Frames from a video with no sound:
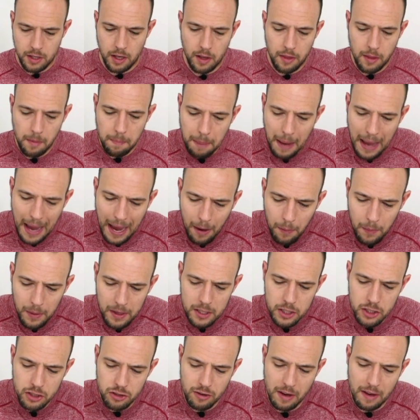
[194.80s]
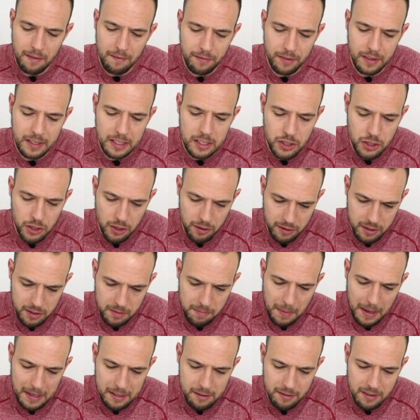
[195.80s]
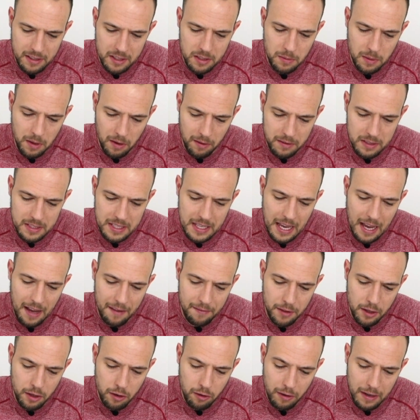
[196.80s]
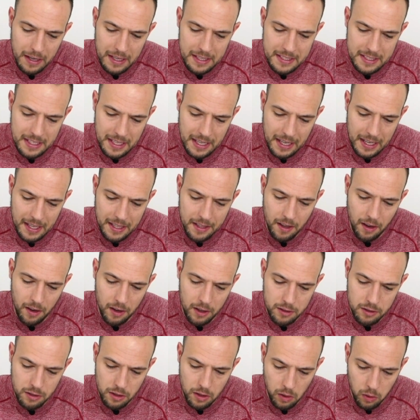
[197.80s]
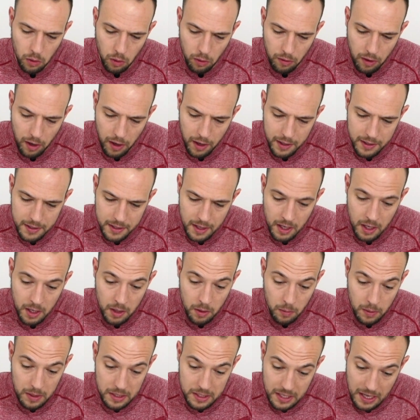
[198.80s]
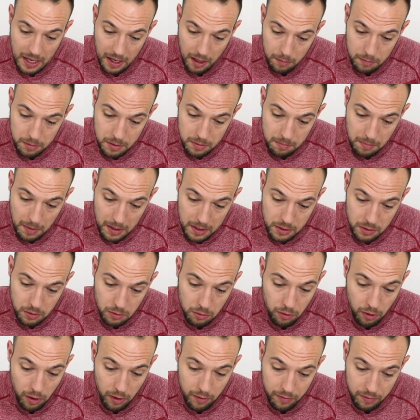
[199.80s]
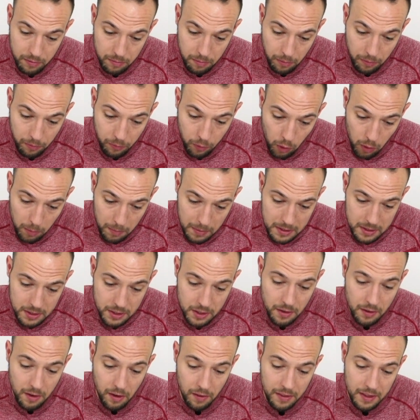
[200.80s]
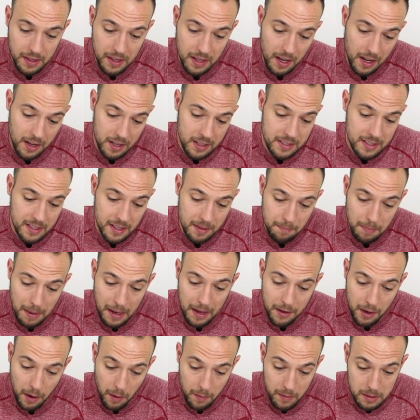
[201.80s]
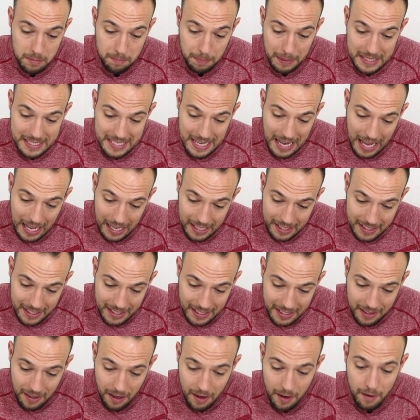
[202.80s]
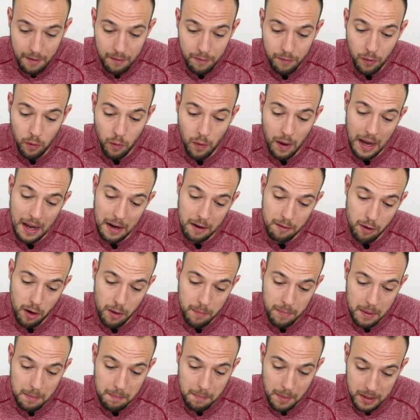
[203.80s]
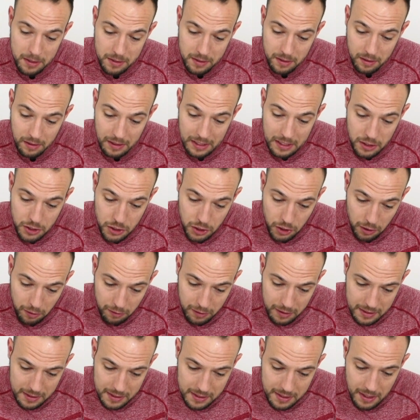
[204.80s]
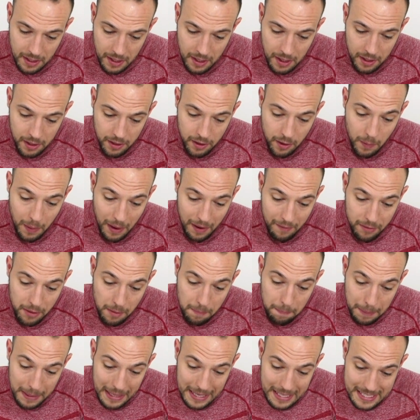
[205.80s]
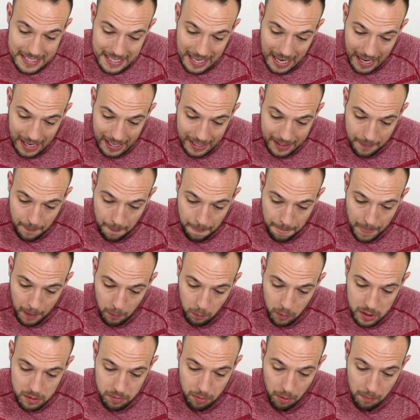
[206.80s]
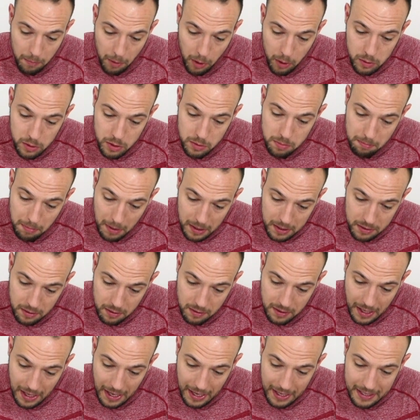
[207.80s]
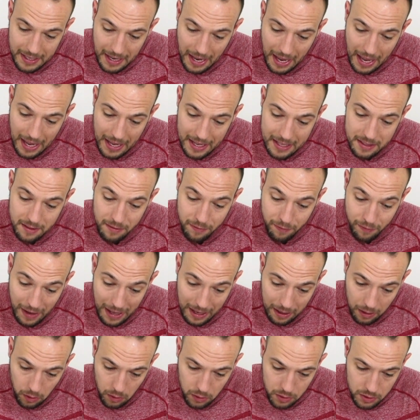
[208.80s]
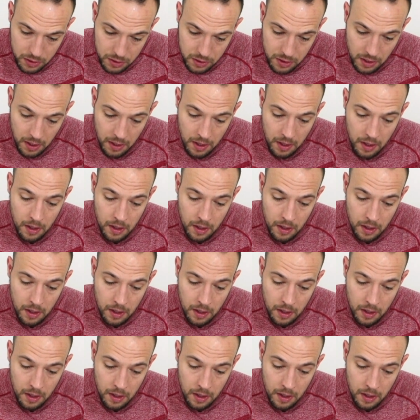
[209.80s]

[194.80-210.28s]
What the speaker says: So the power, strength and endurance matrix, we obviously have the creatine hydrochloride, which helps muscle growth and performance. You've got the carnosine, better known as beta-alanine, for anaerobic muscle endurance. You have the betaine, which promotes muscle gain and fat loss.